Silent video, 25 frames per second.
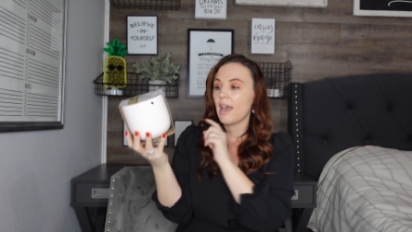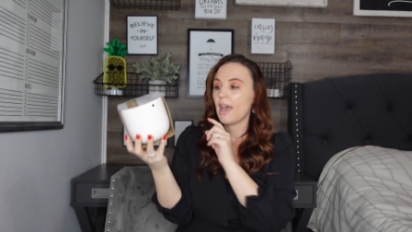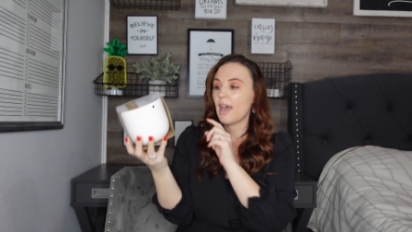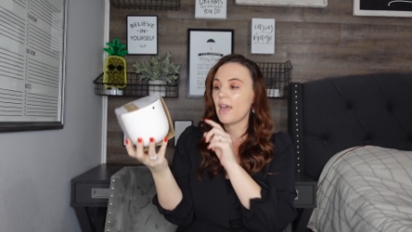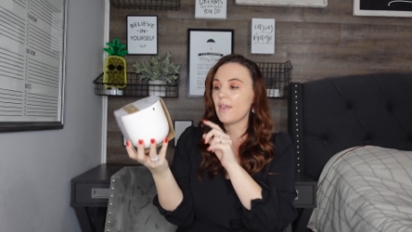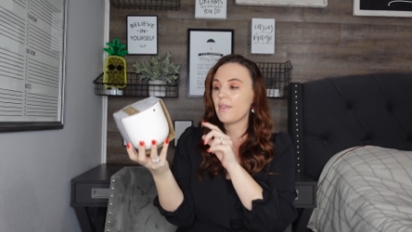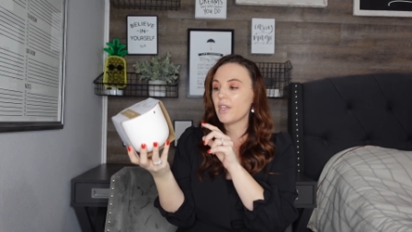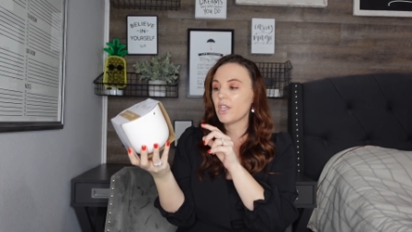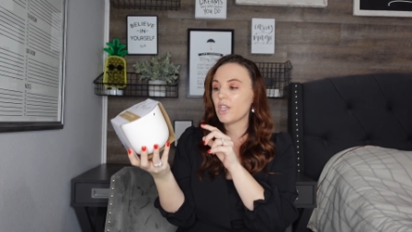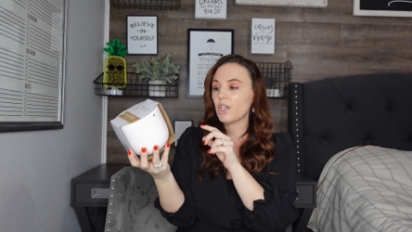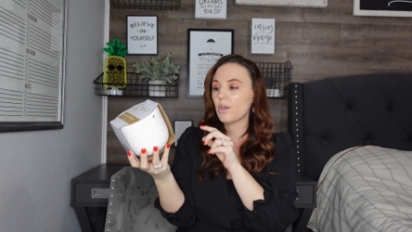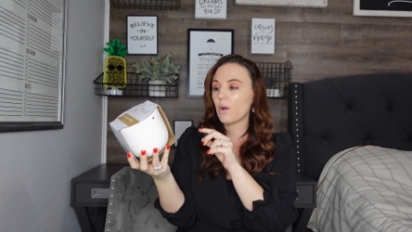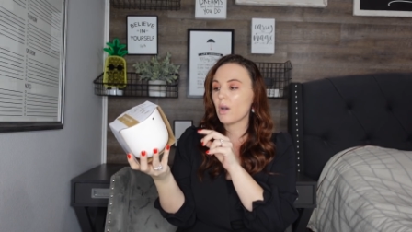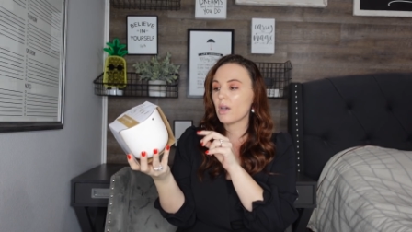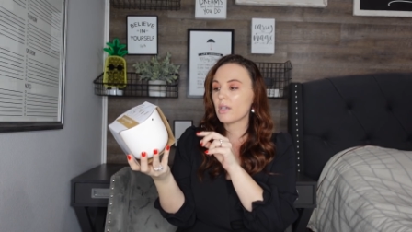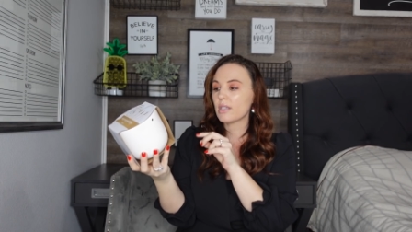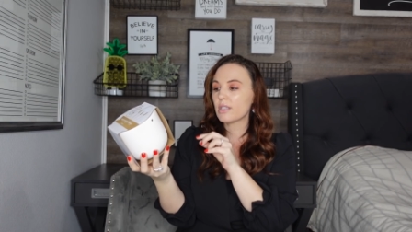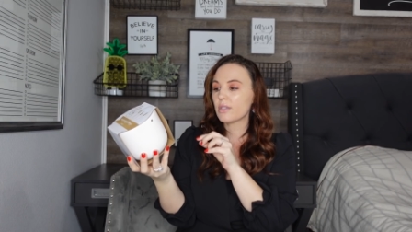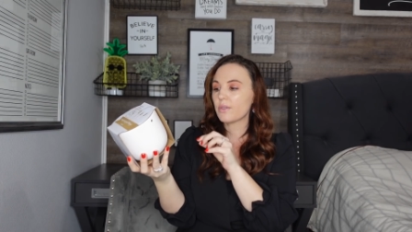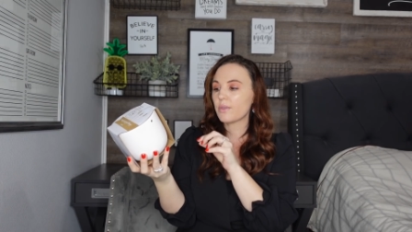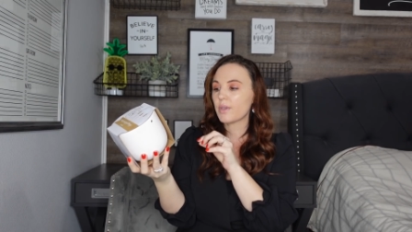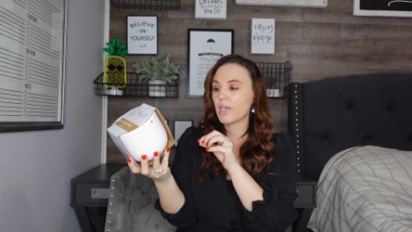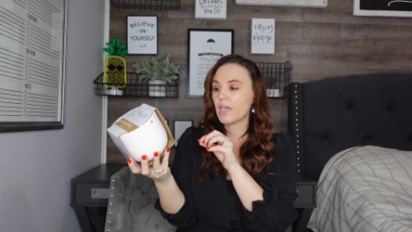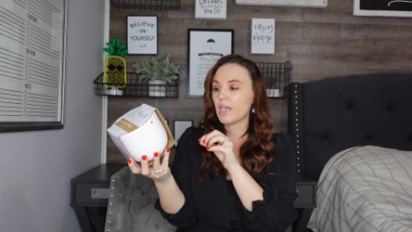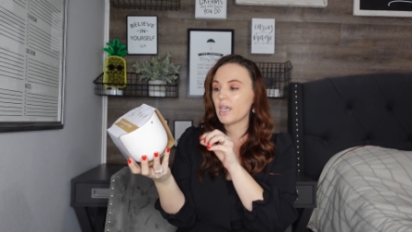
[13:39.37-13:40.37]
and then you
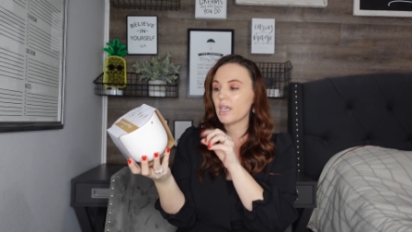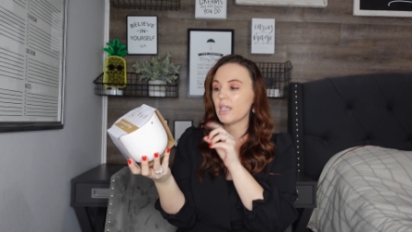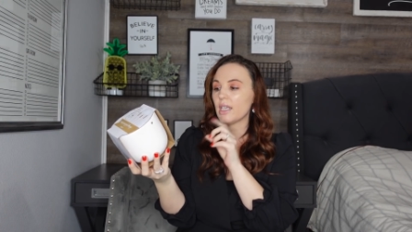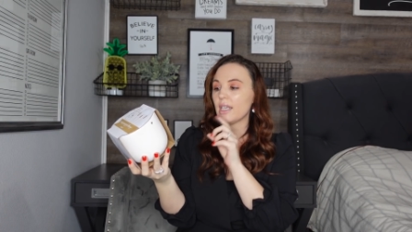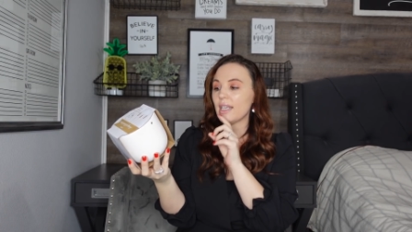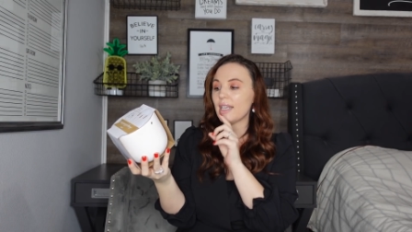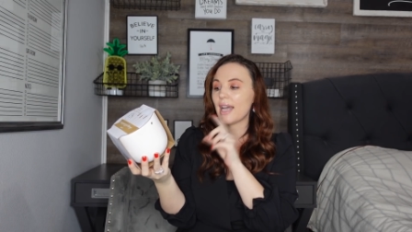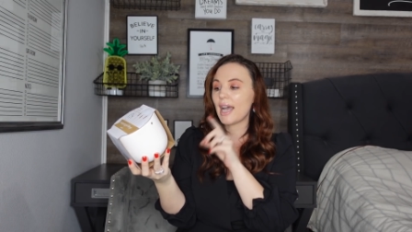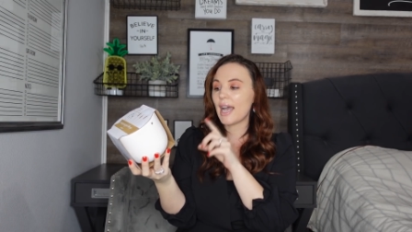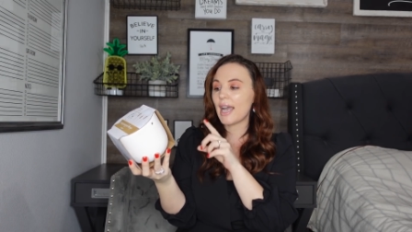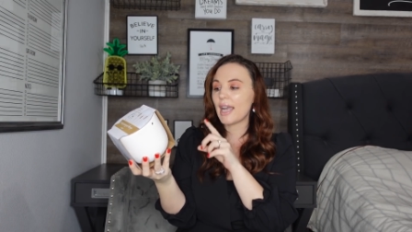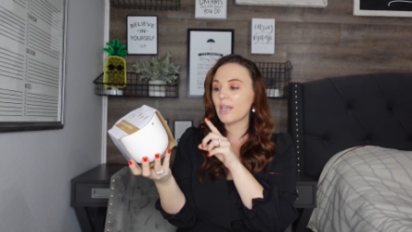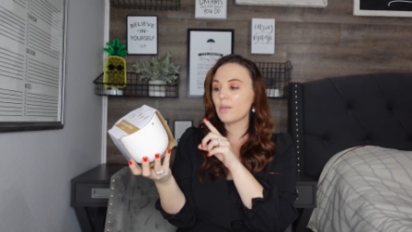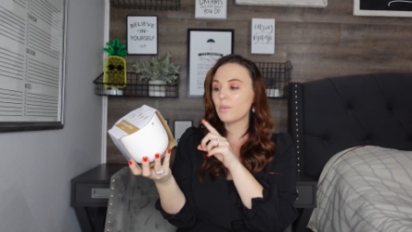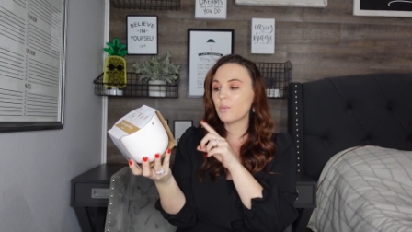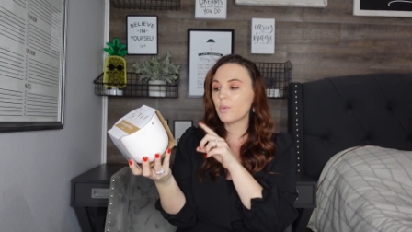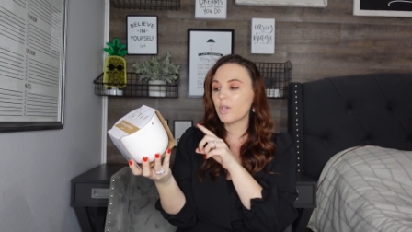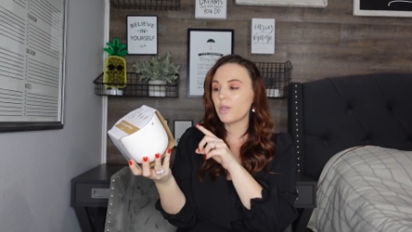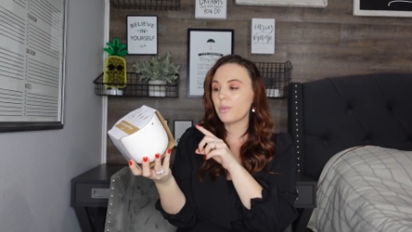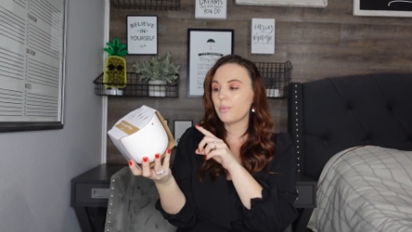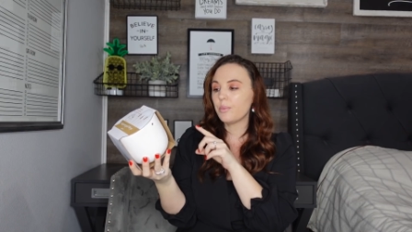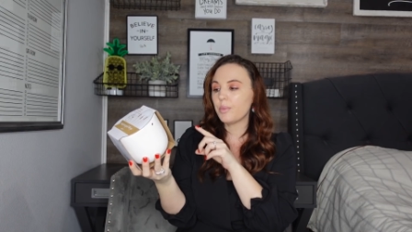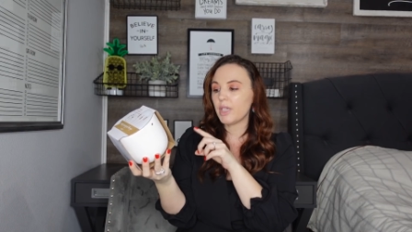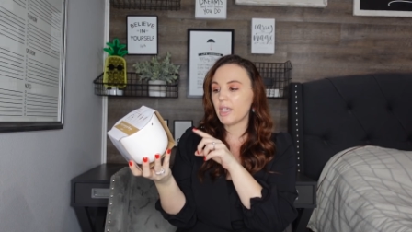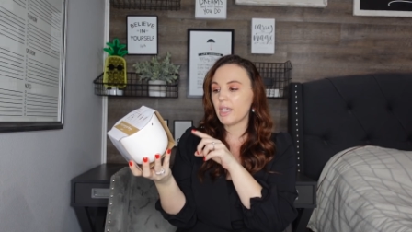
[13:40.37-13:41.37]
also get 9
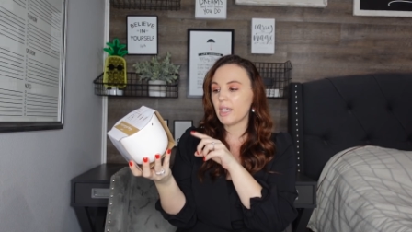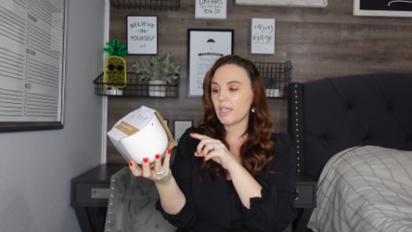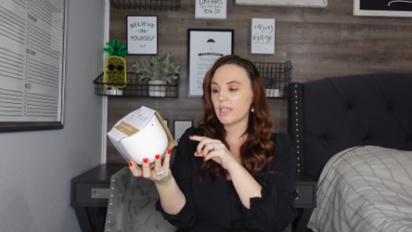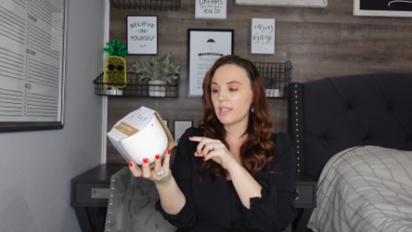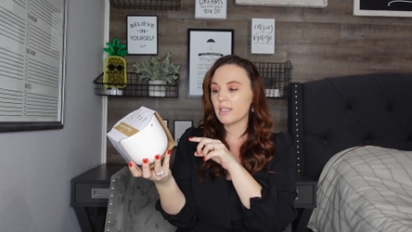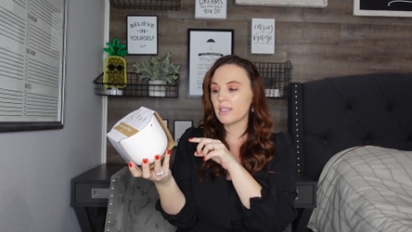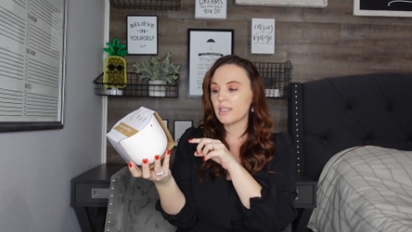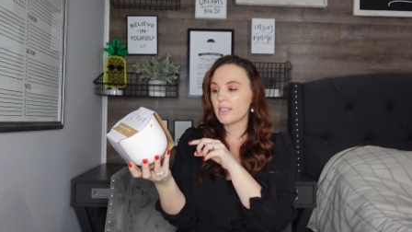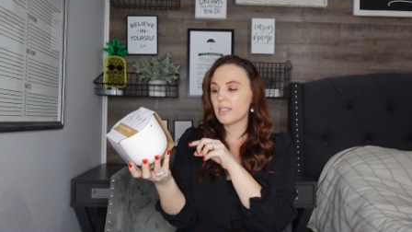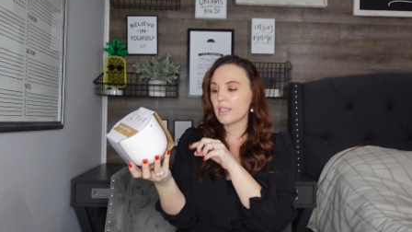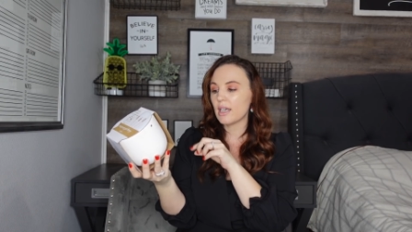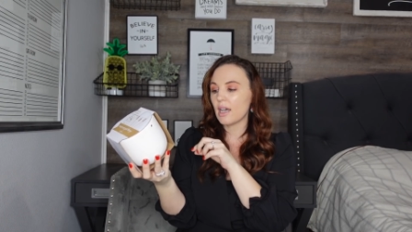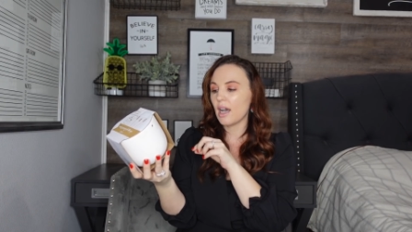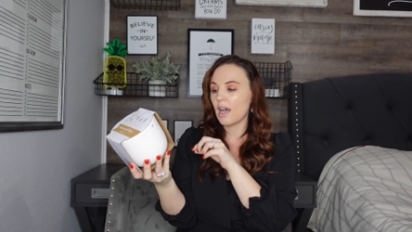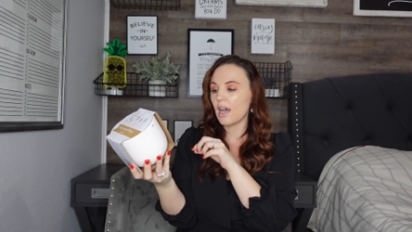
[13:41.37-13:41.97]
wood beads.